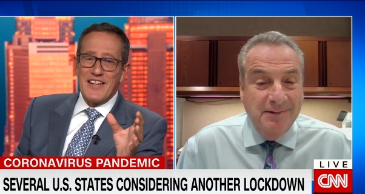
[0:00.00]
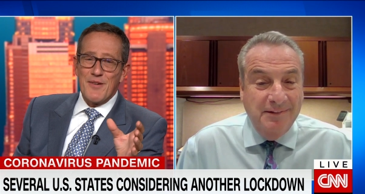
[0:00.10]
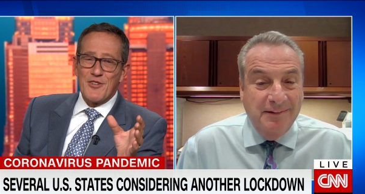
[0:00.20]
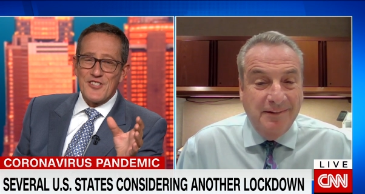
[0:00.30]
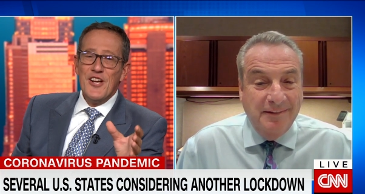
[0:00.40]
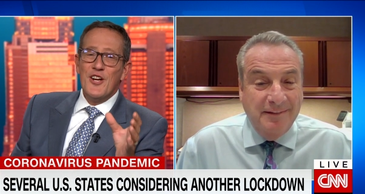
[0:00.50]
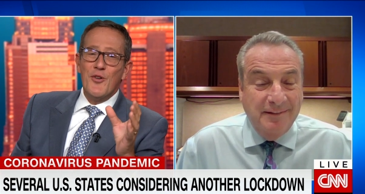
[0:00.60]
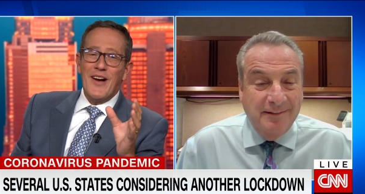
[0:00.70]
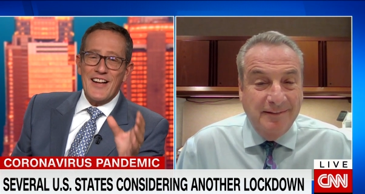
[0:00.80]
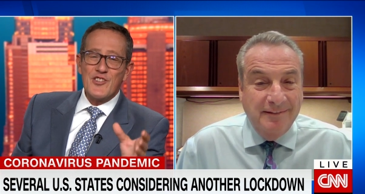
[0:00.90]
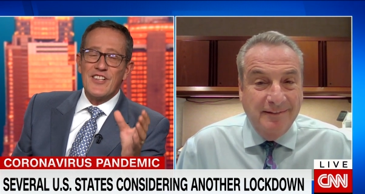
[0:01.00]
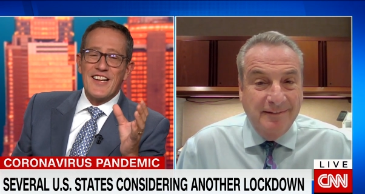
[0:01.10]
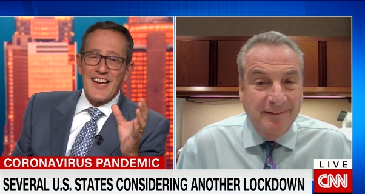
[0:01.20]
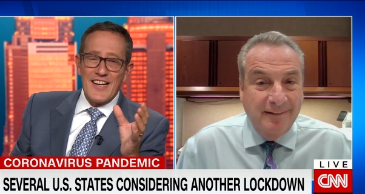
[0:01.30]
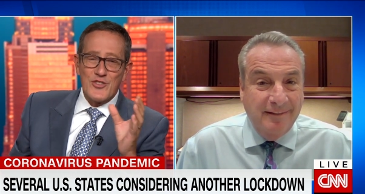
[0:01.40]
Speaker 1: I, come across who actually
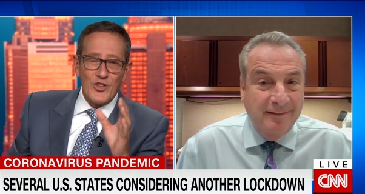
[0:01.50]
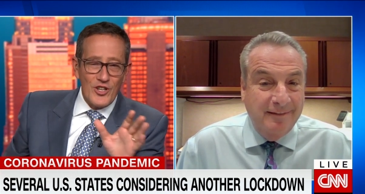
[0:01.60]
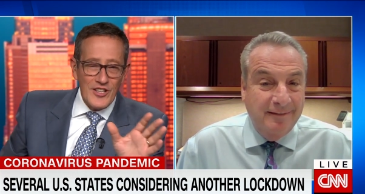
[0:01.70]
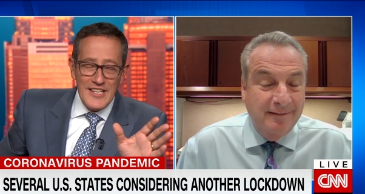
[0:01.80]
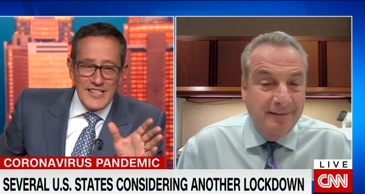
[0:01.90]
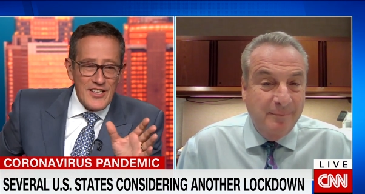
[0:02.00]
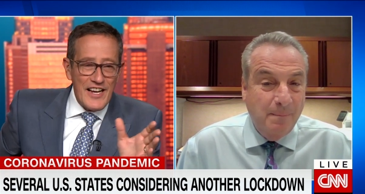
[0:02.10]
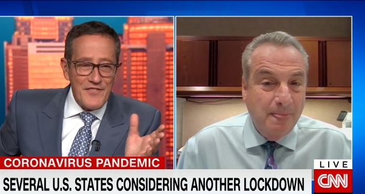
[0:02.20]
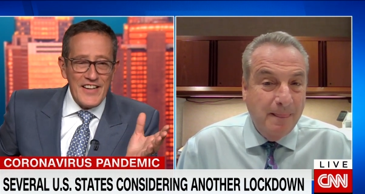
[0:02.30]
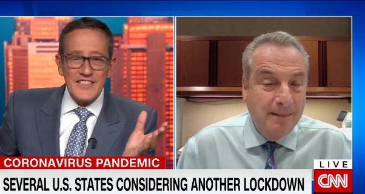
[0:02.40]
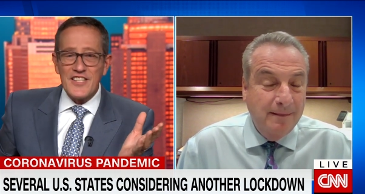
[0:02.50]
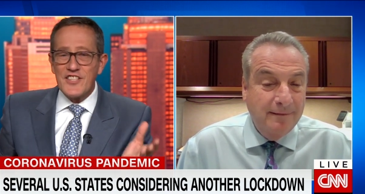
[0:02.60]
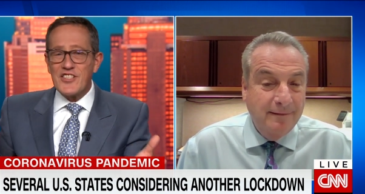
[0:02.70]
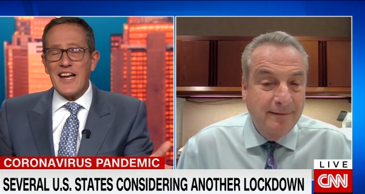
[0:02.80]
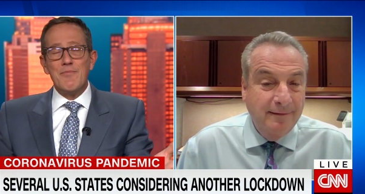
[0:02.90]
collects all, so I figured that the
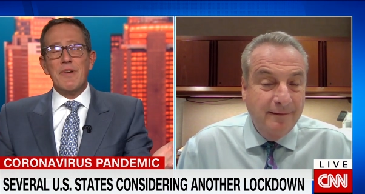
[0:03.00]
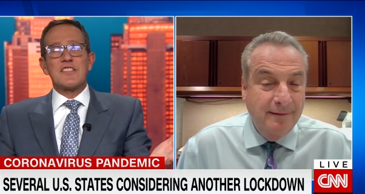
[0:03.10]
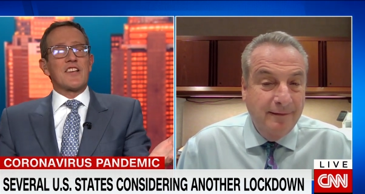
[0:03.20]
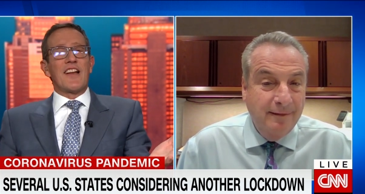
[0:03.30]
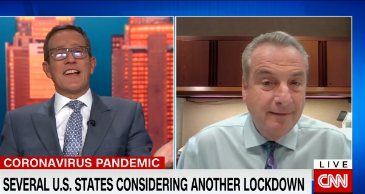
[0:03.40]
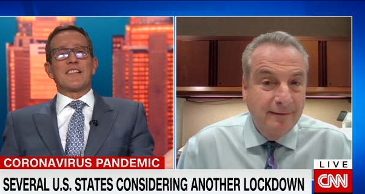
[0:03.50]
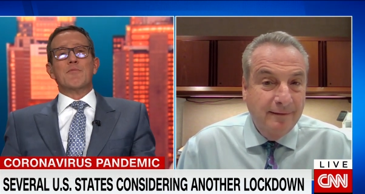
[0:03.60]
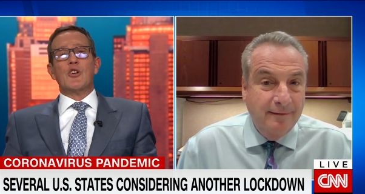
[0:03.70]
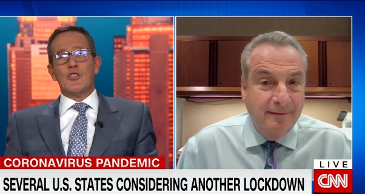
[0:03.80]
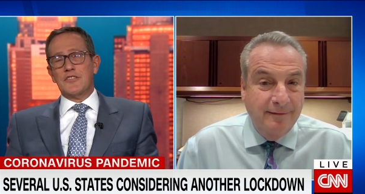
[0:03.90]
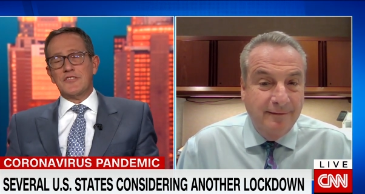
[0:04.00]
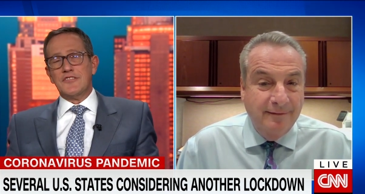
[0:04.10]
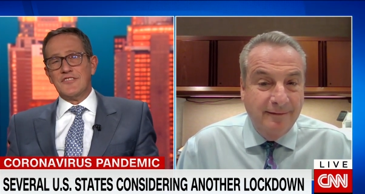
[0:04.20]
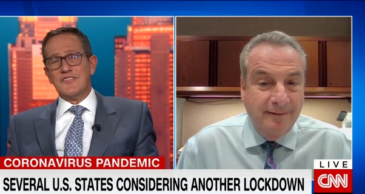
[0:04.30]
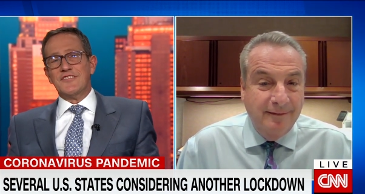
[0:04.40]
chair must collect them all.
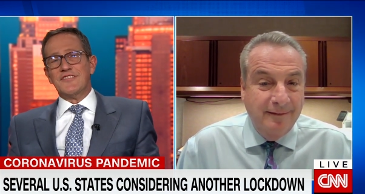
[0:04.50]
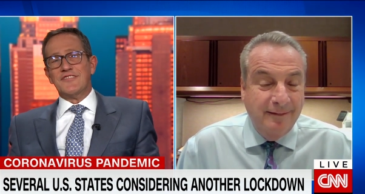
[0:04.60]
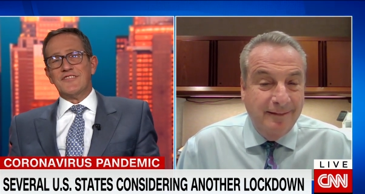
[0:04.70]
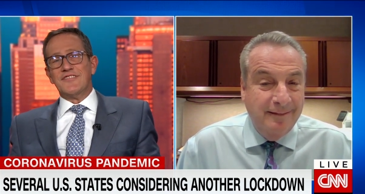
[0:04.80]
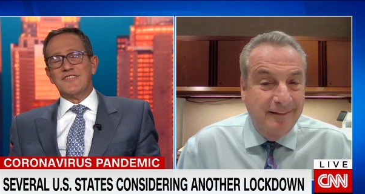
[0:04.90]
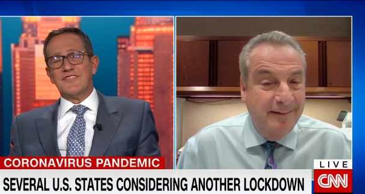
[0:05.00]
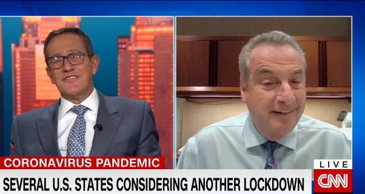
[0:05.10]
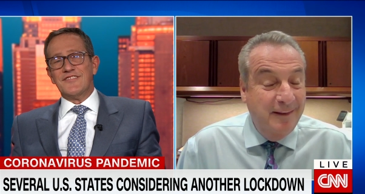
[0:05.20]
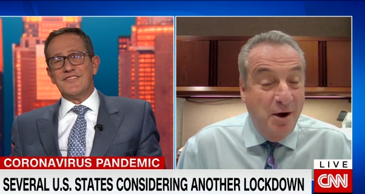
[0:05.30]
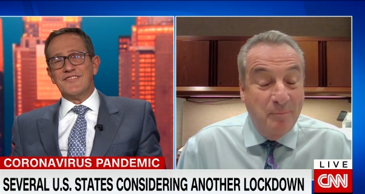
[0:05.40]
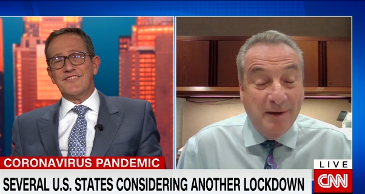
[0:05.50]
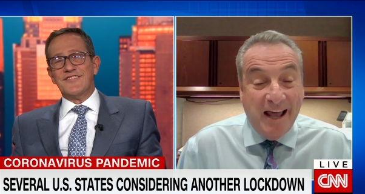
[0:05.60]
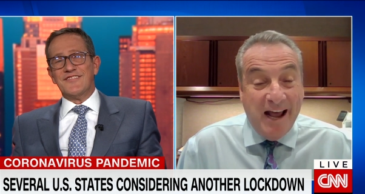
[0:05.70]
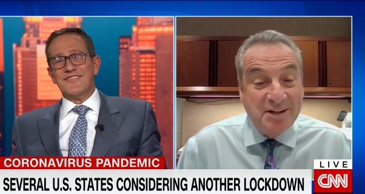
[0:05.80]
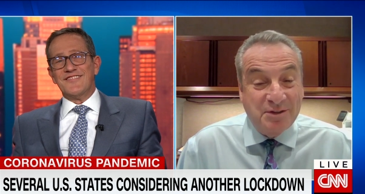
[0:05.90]
Speaker 2: No, but
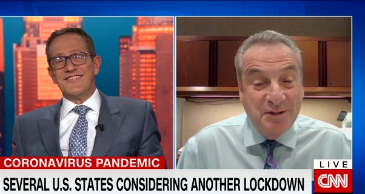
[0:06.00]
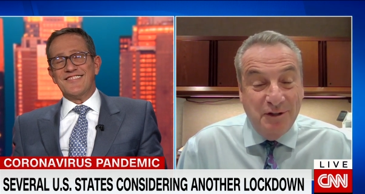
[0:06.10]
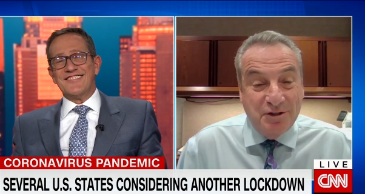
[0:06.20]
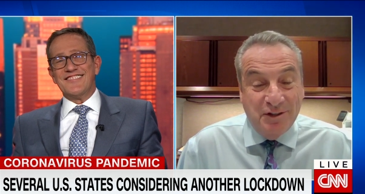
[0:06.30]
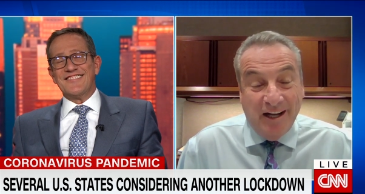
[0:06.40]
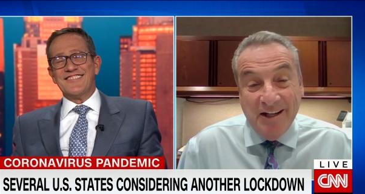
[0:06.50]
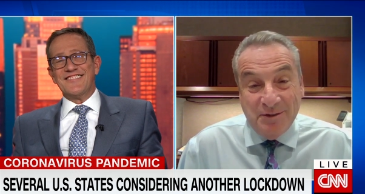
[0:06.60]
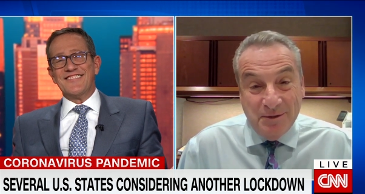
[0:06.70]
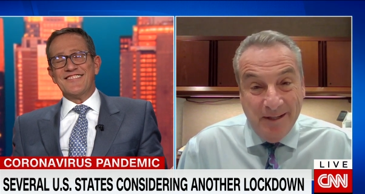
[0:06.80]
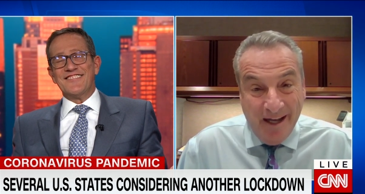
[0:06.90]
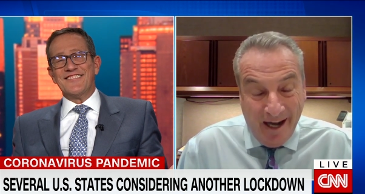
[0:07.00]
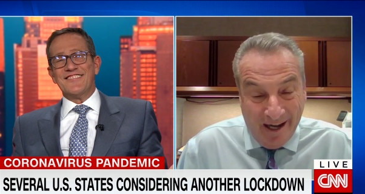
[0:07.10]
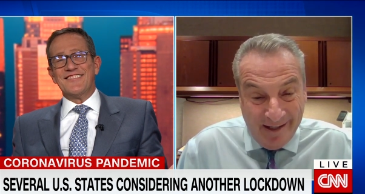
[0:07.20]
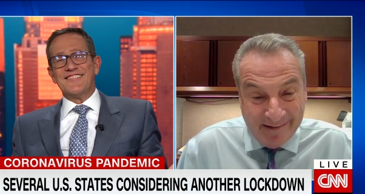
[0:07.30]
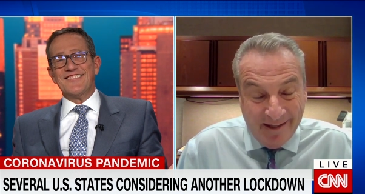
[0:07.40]
actually, Richard, I do
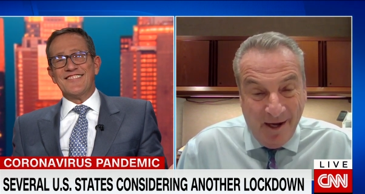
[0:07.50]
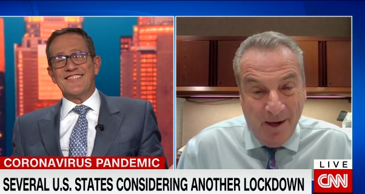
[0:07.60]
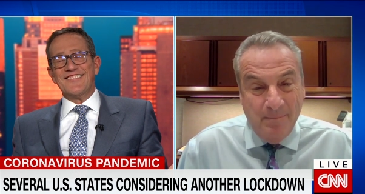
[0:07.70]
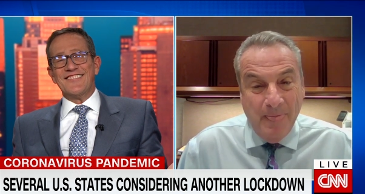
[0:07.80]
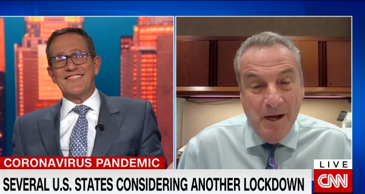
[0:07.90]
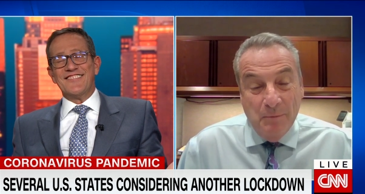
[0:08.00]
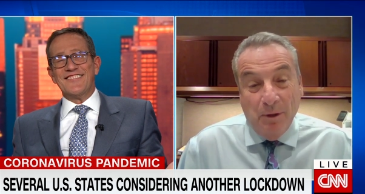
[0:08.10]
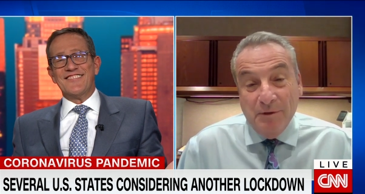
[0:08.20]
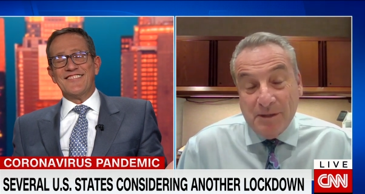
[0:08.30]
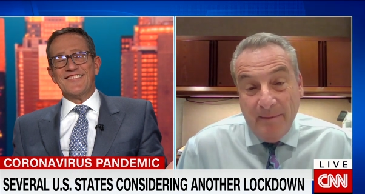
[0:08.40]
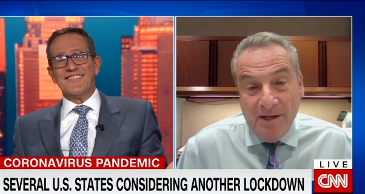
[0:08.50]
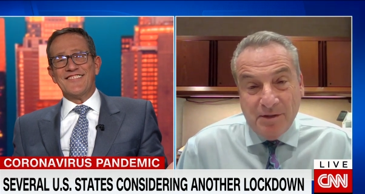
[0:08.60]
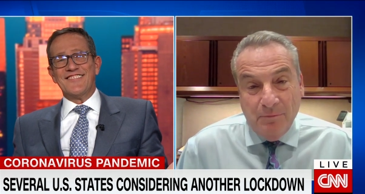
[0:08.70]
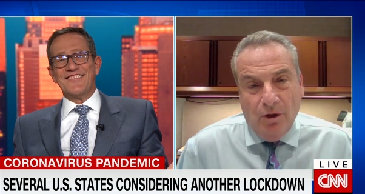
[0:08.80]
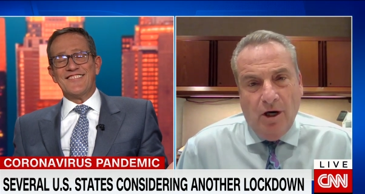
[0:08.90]
not. Um, but what's
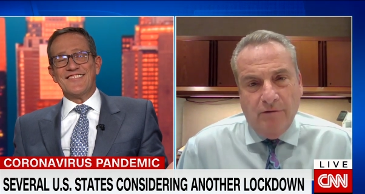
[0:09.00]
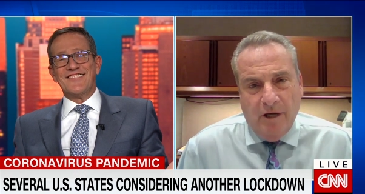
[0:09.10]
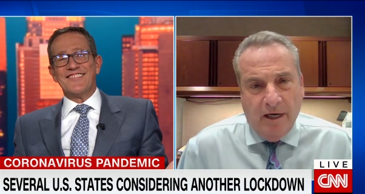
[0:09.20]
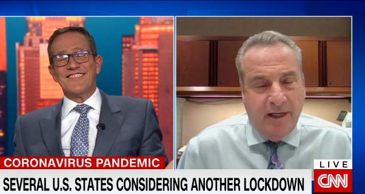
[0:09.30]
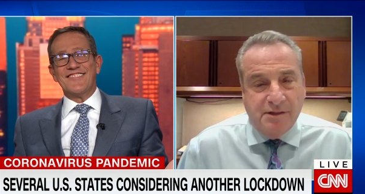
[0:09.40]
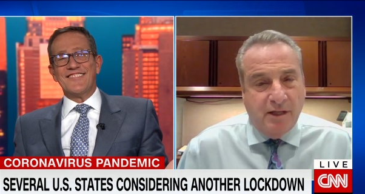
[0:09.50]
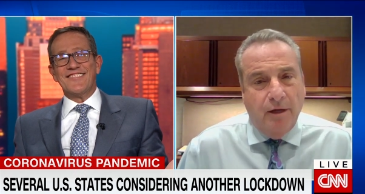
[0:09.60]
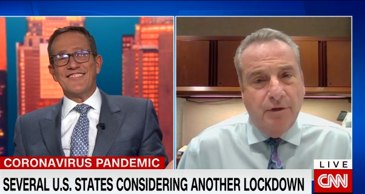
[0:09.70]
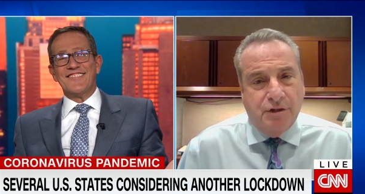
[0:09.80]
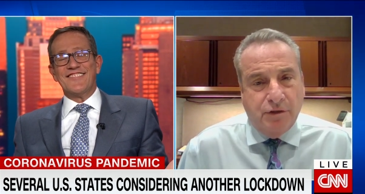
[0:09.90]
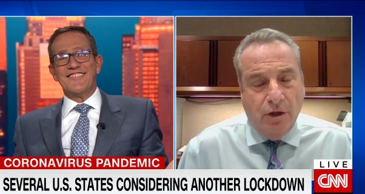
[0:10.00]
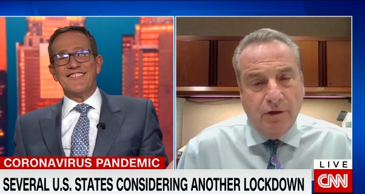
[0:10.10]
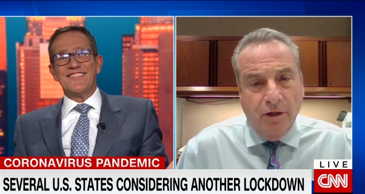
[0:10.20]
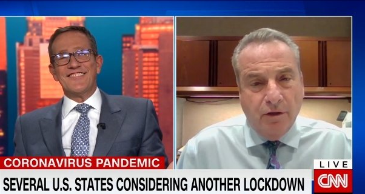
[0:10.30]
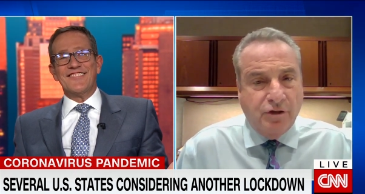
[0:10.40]
amazing with Hard Rock is I always joke, you know,